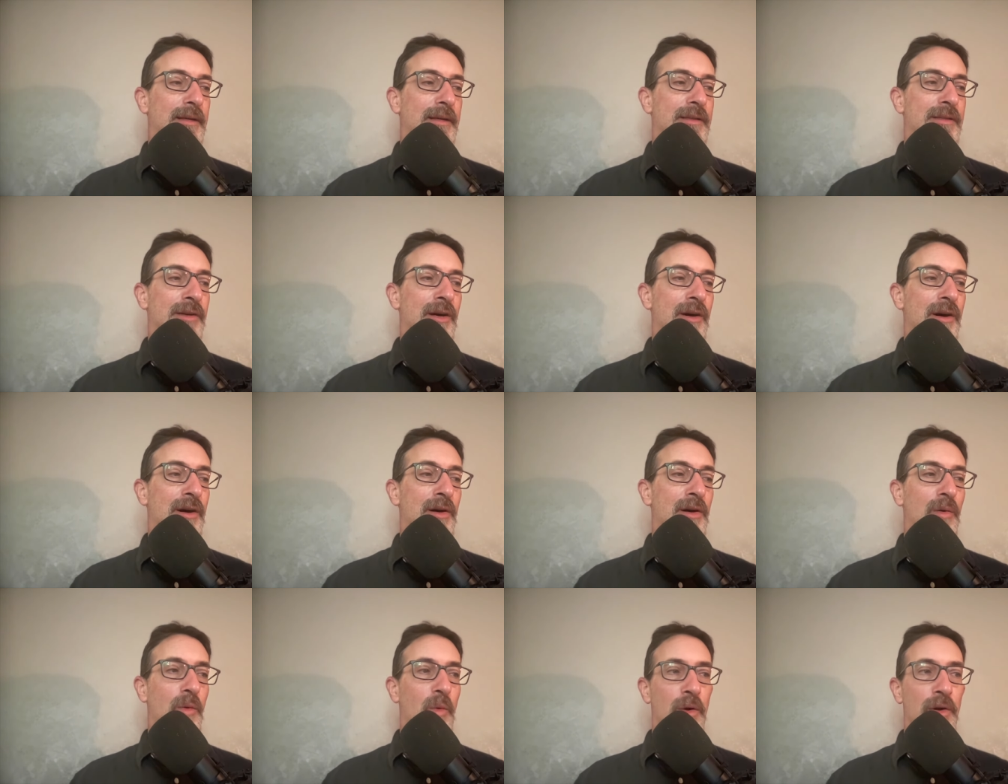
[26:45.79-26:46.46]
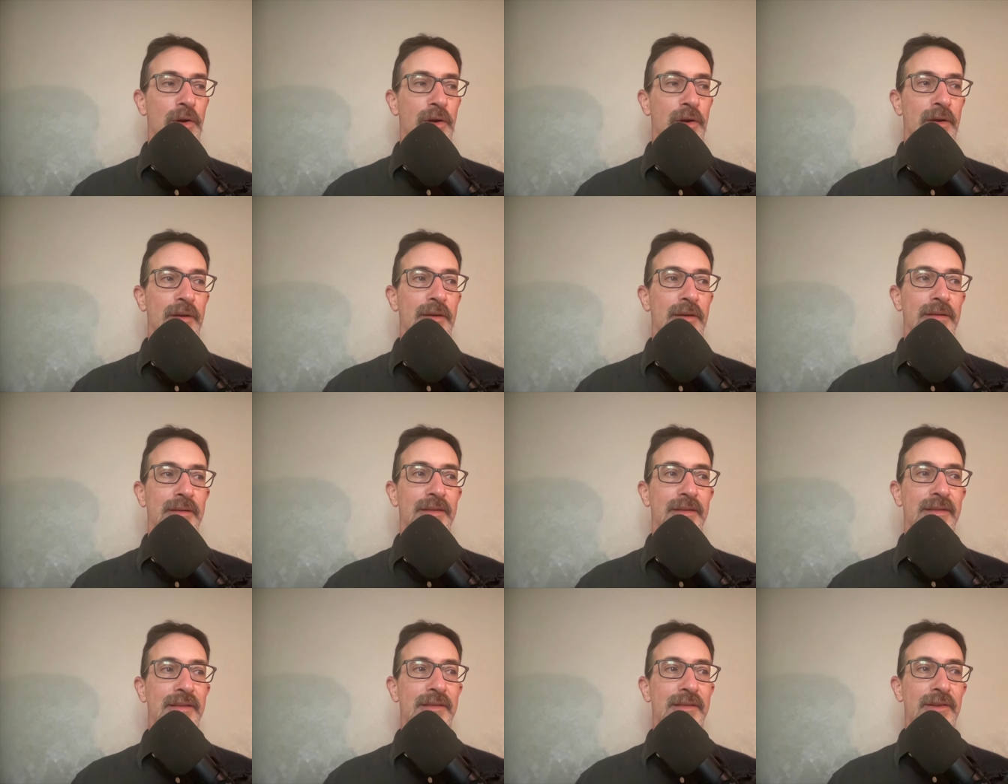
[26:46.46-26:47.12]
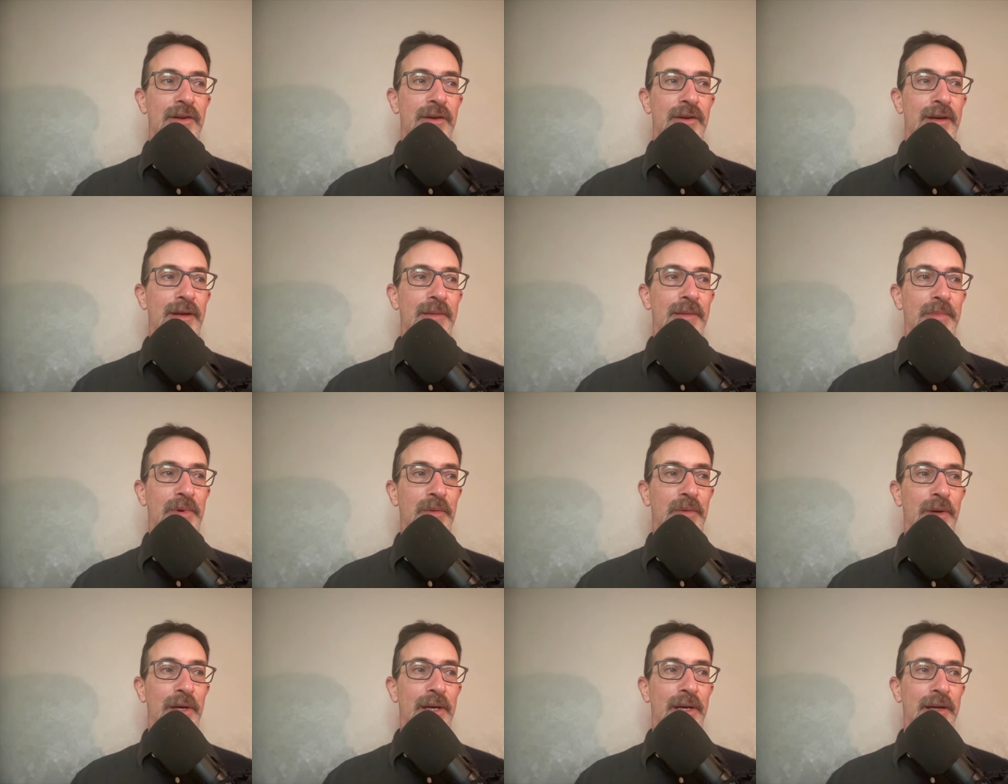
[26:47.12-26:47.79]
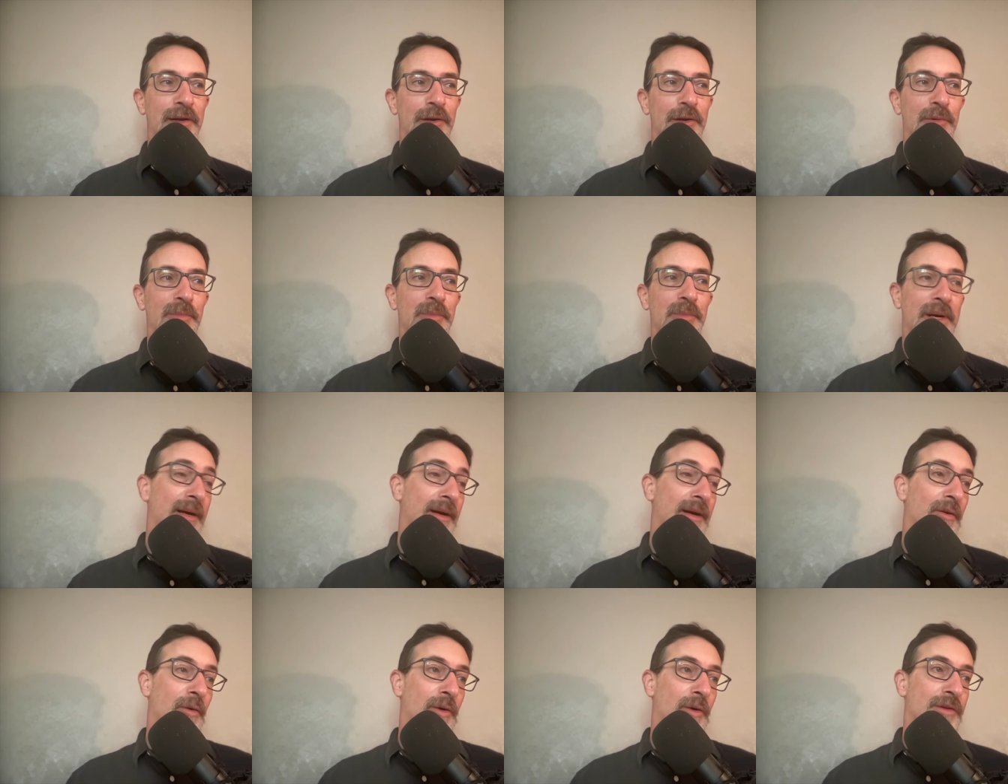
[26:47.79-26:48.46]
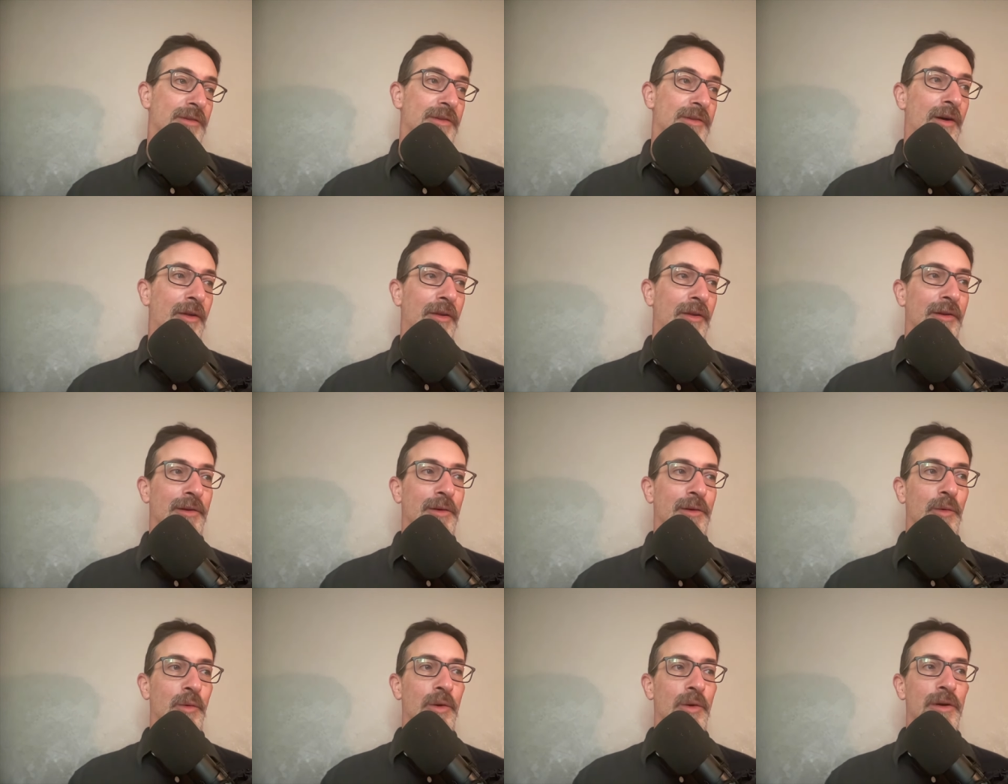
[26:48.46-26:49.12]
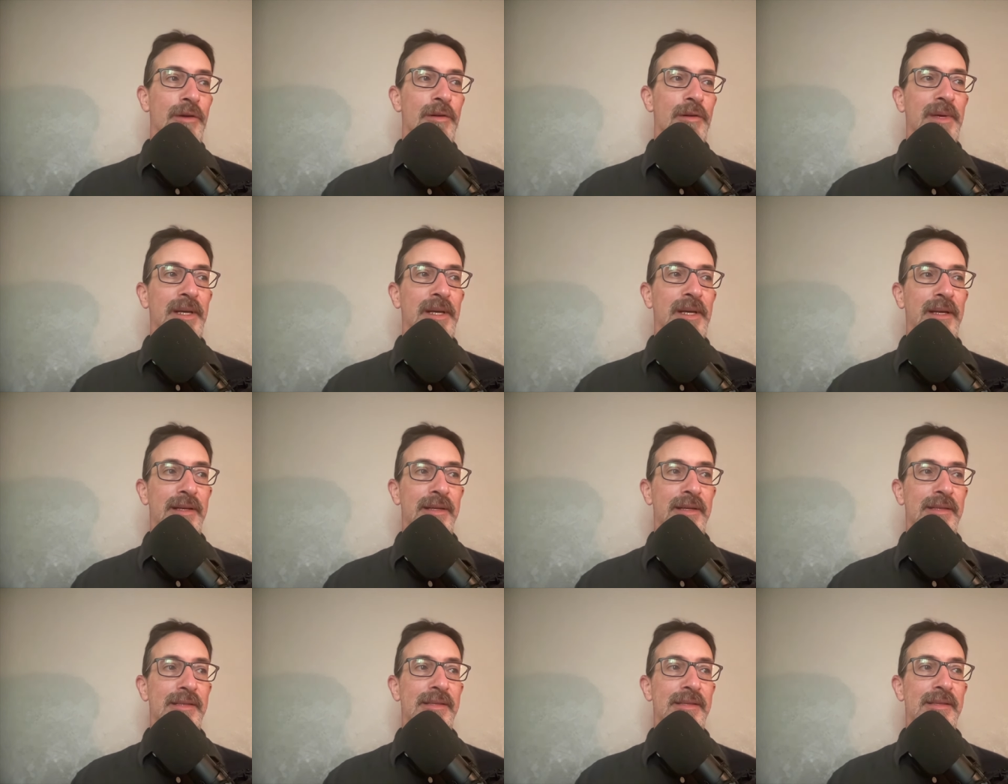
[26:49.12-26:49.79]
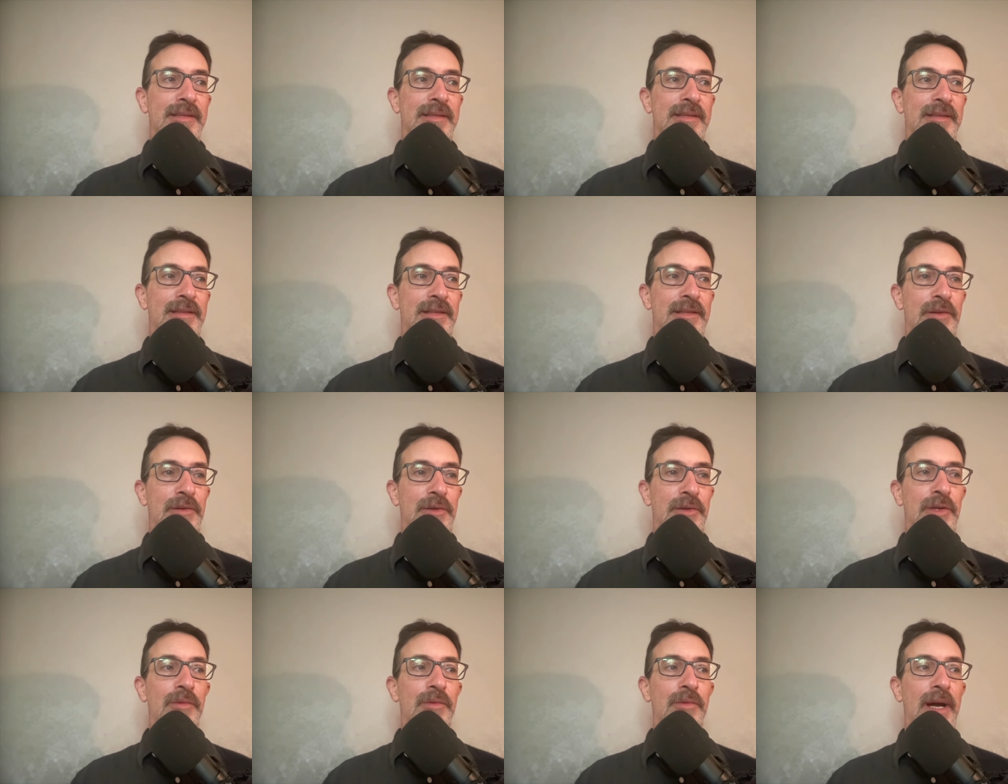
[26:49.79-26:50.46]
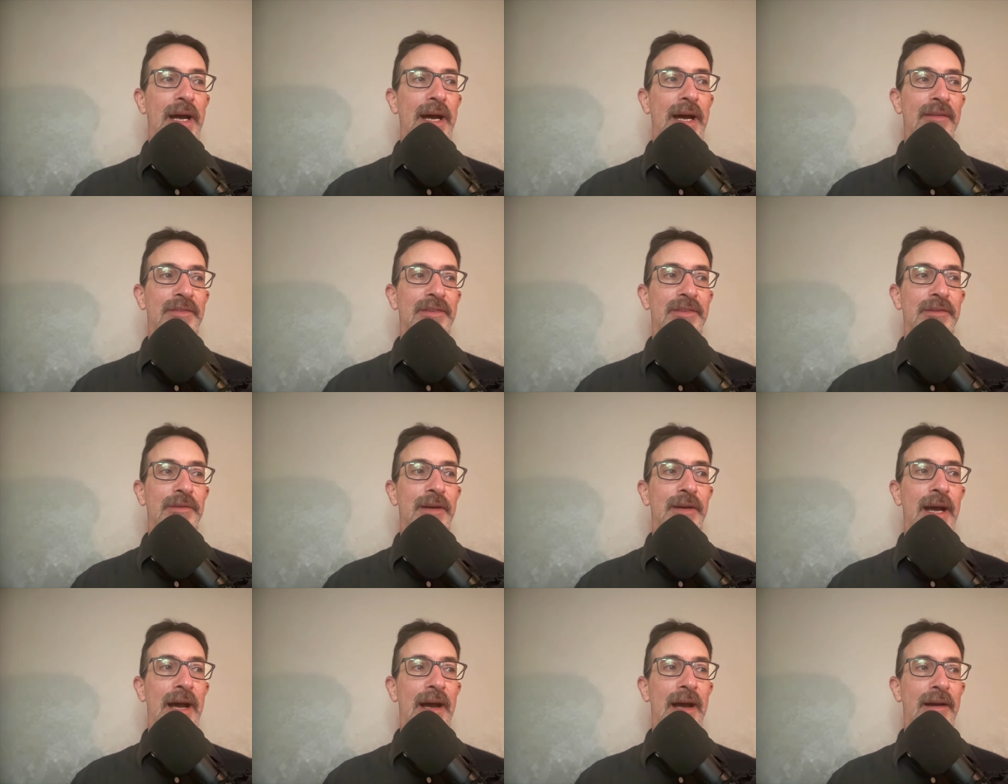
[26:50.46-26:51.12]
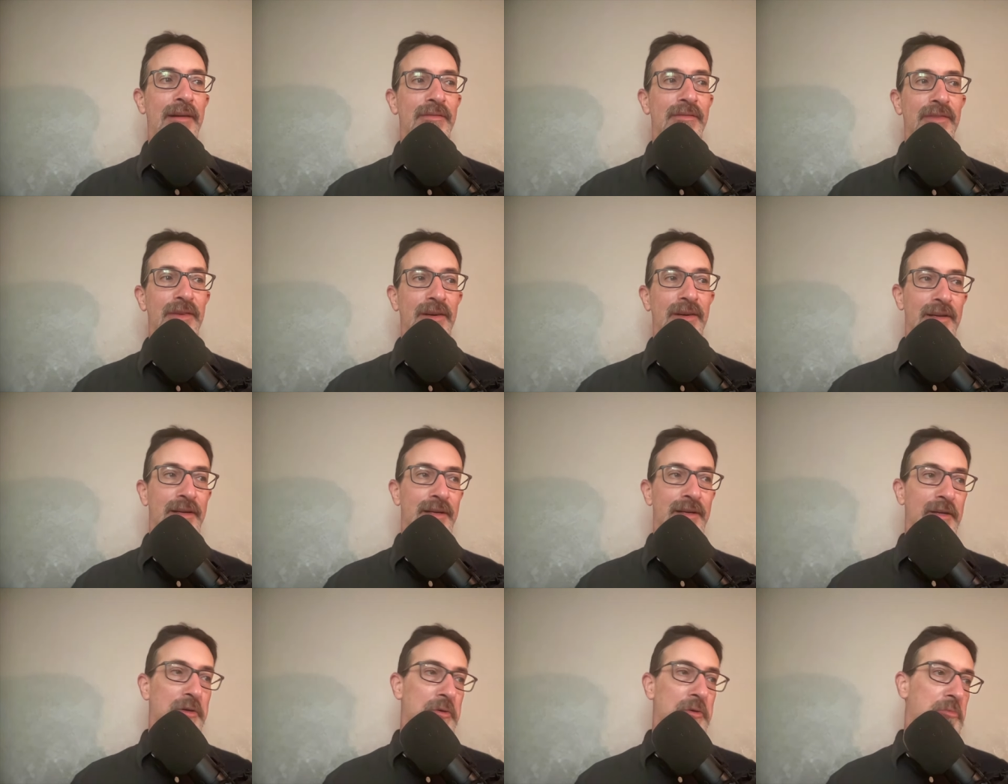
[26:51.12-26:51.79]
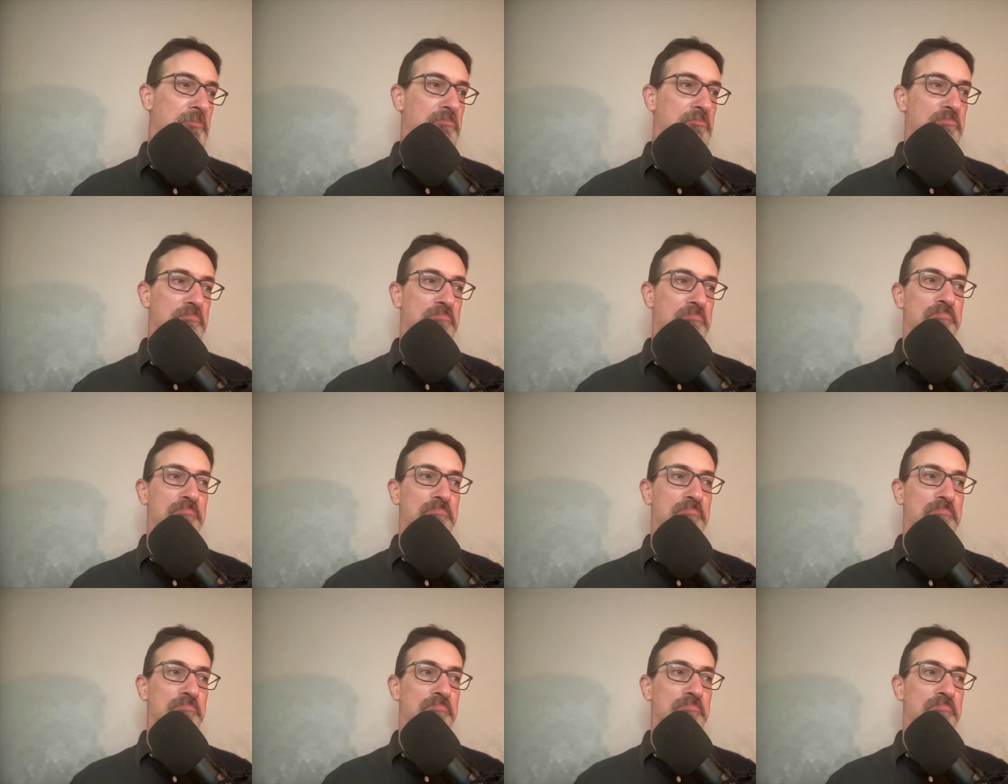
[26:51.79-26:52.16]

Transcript: tall order to start up a working group or taller order because you do have to have, um,